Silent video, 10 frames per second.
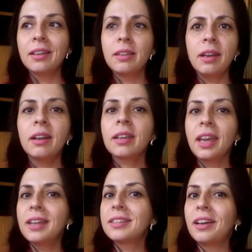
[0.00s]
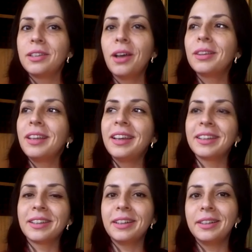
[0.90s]
And their cakes are not
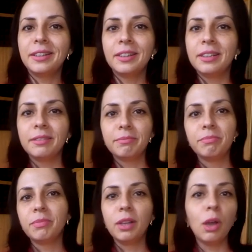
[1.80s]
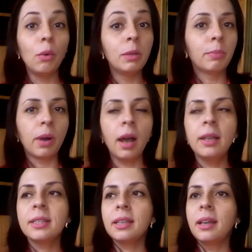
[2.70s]
like low in
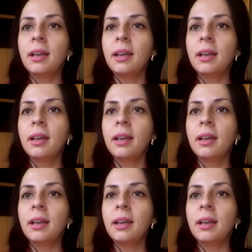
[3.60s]
price,